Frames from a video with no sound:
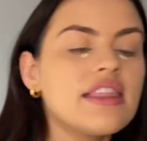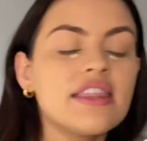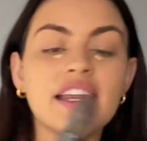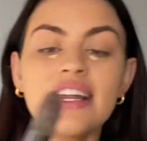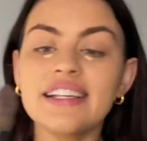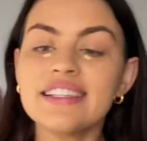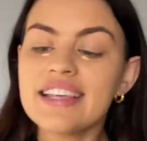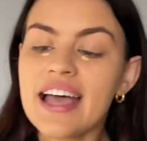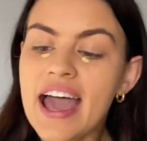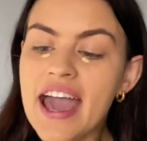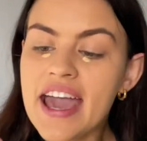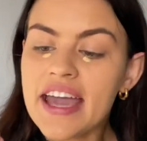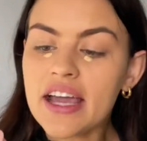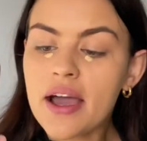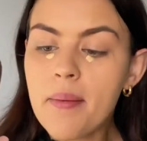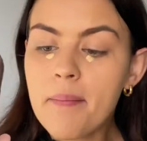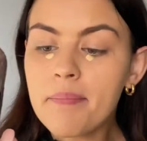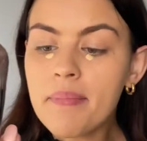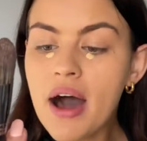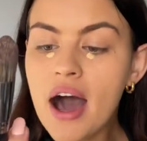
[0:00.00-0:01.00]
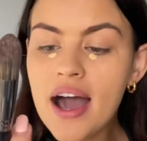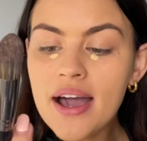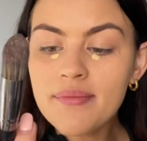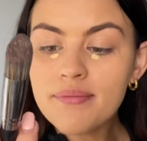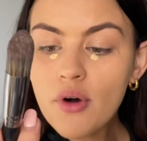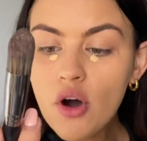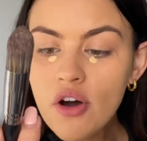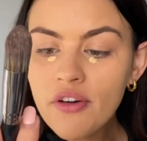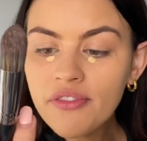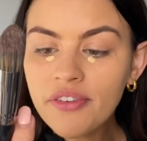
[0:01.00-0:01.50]
then I take my
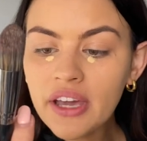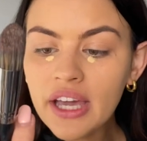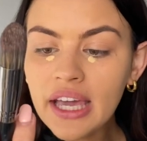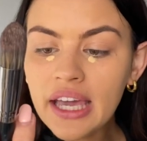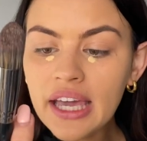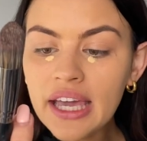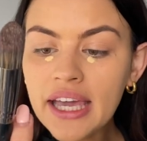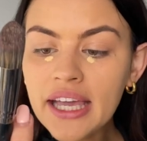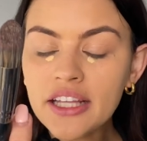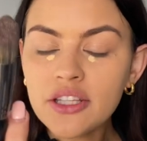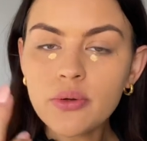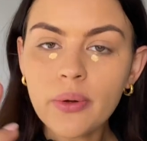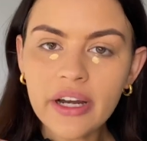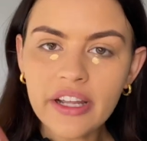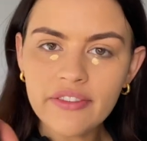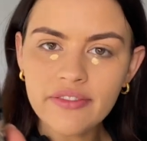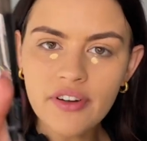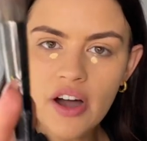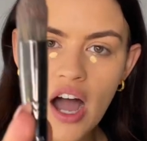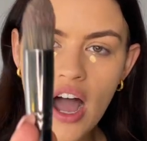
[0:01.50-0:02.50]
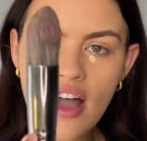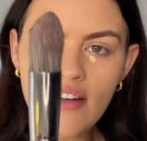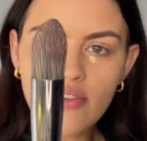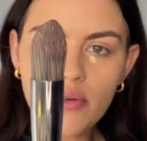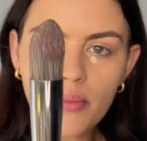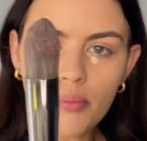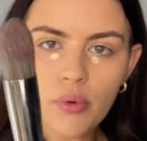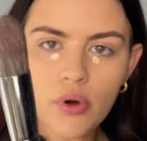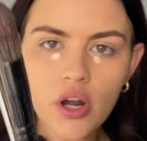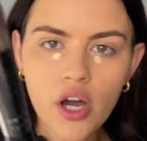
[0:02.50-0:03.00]
Morphe
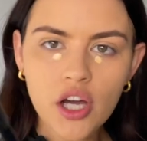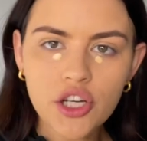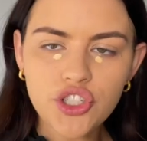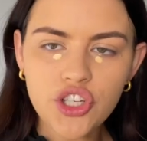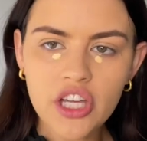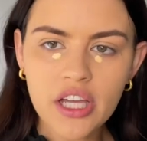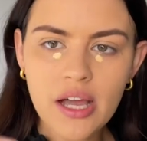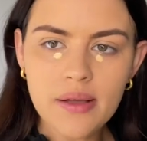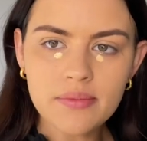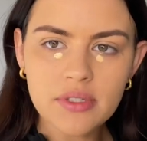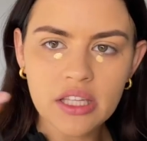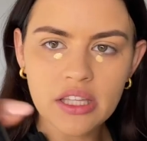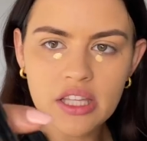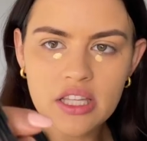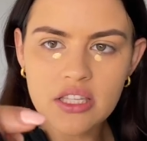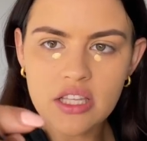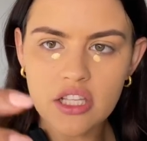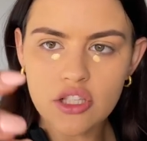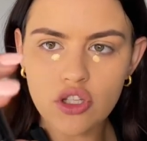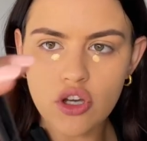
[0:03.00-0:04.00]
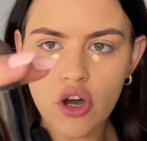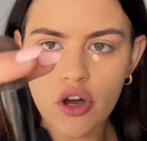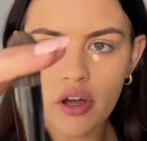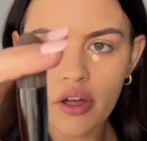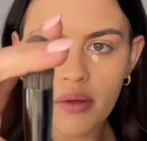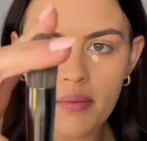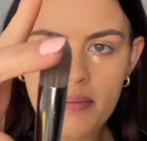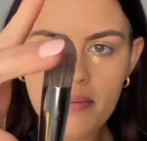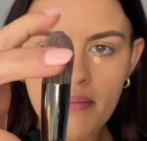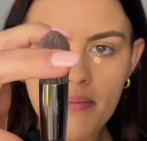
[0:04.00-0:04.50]
E25 brush. It comes like this. It's
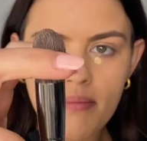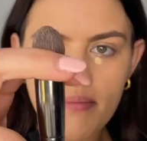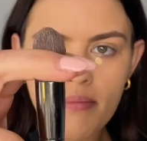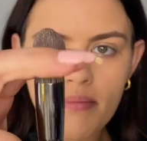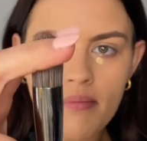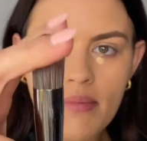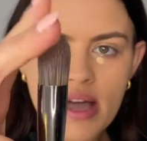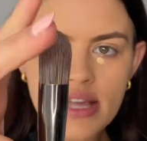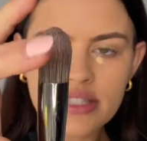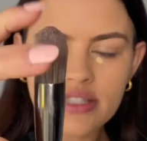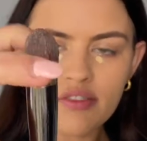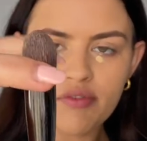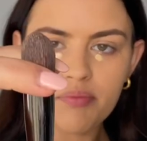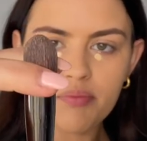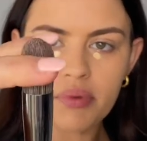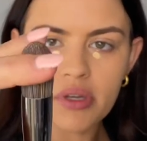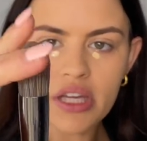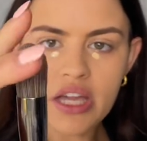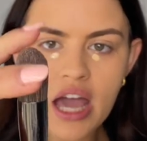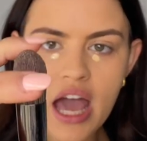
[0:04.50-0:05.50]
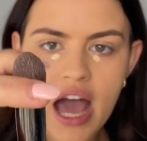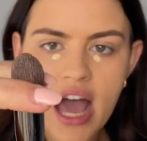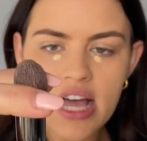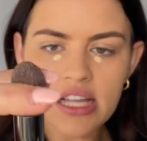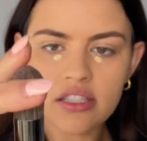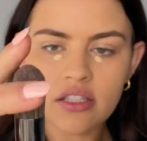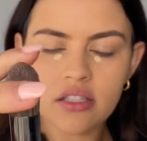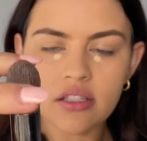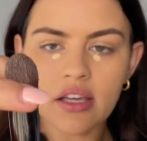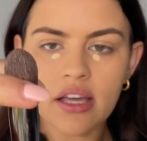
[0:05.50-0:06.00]
got massive, big
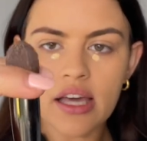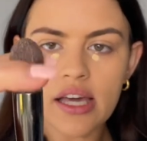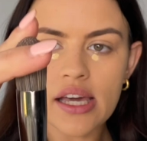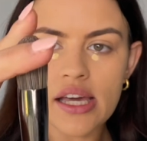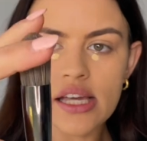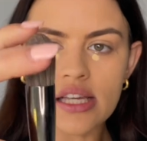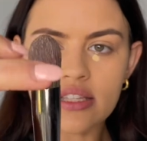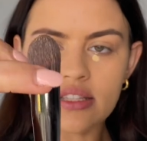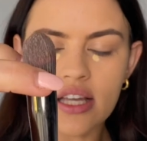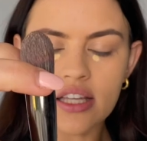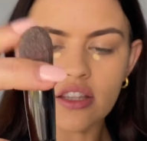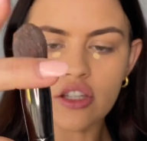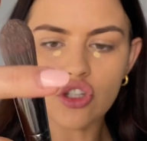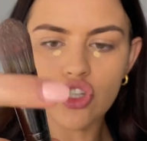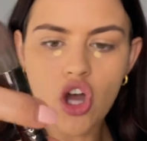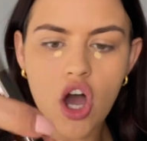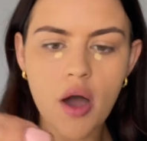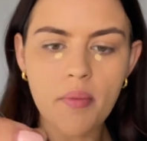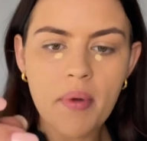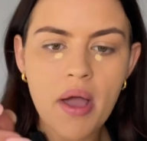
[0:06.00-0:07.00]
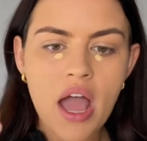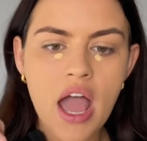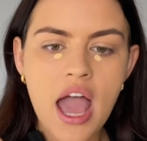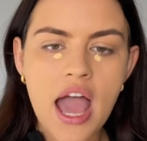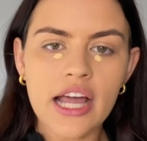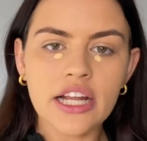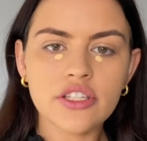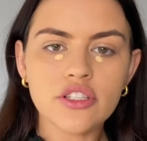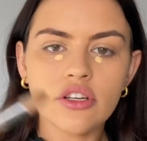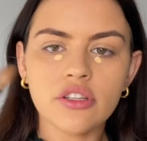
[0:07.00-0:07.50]
ass hairs at the top.
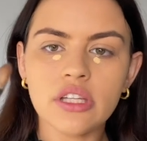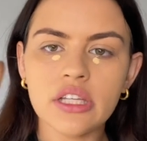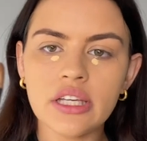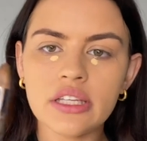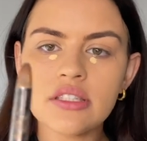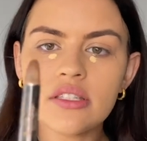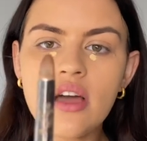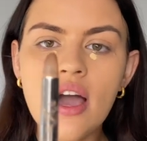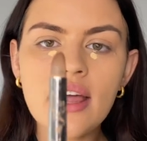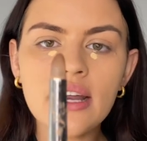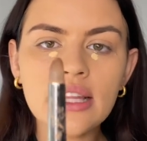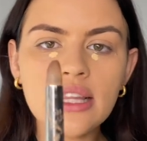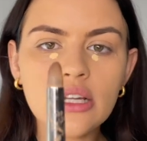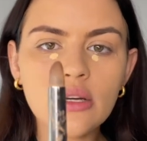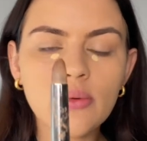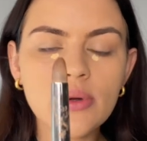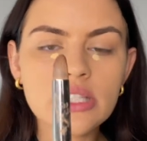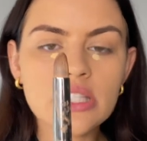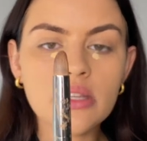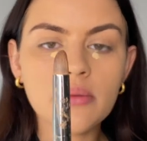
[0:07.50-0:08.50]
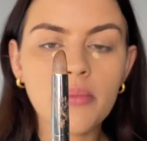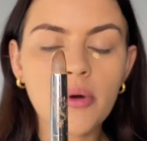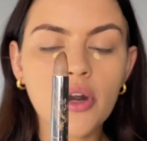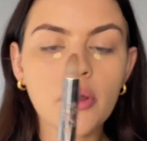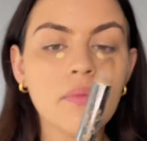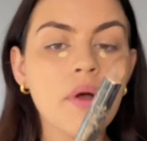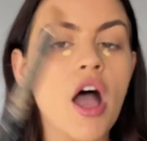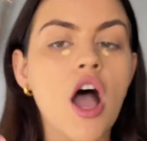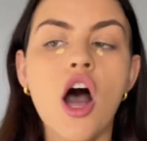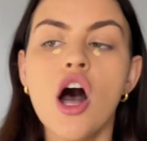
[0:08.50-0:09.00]
And it's got these tiny little ones at the bottom.
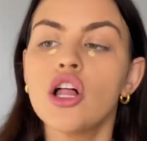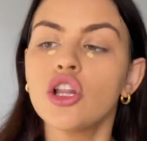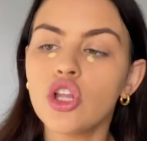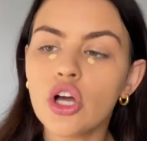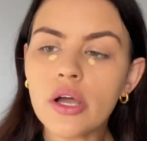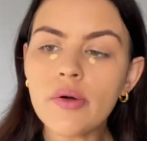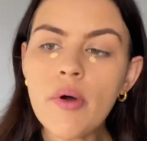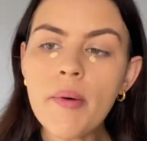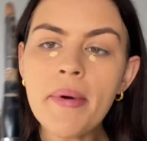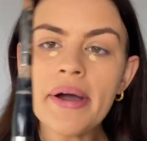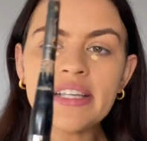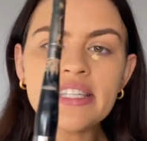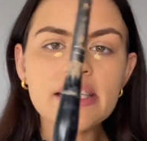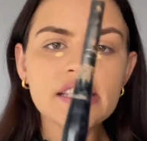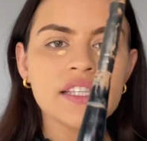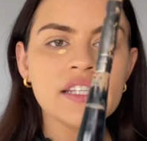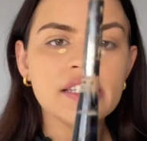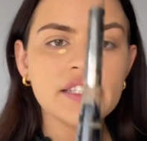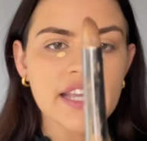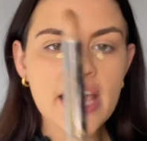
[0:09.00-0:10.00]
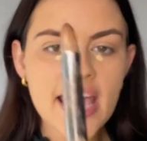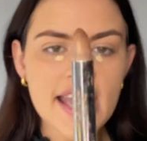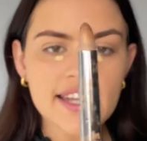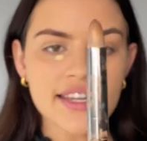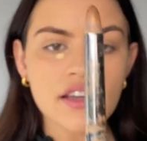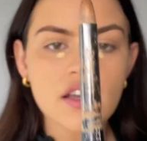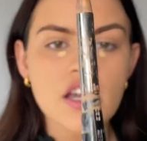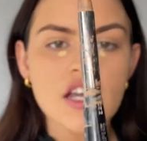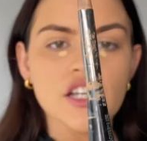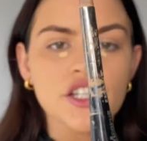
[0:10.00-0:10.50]
Look at what my sister did.
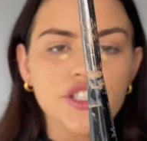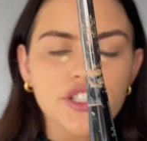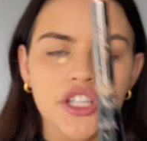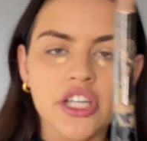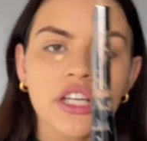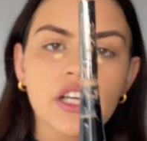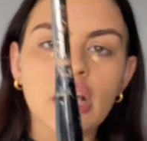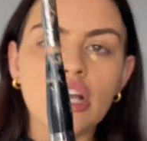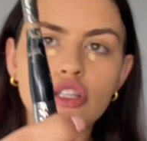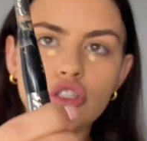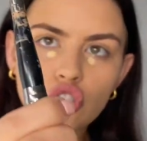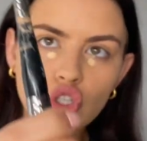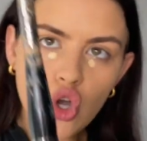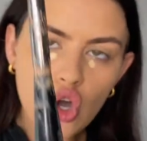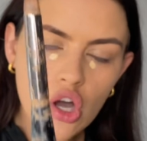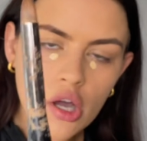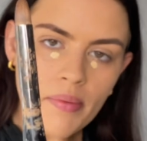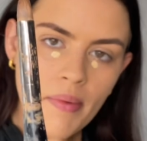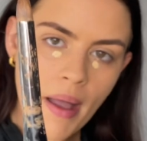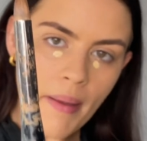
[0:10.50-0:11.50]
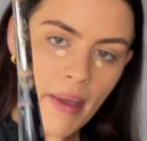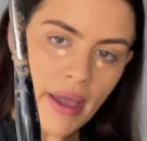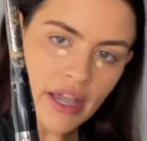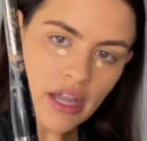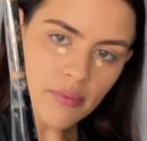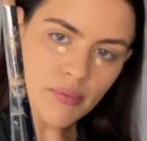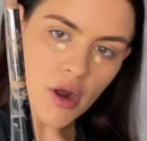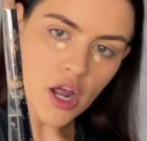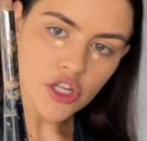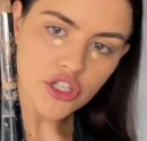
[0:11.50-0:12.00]
She took my
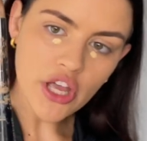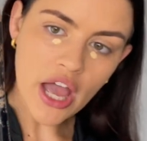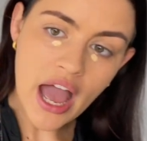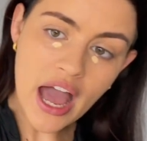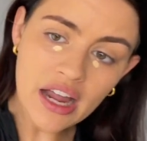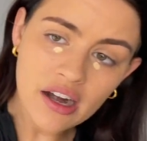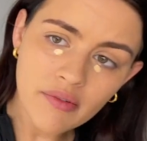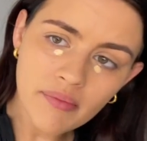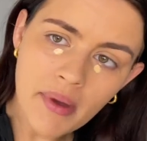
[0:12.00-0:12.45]
makeup brush out of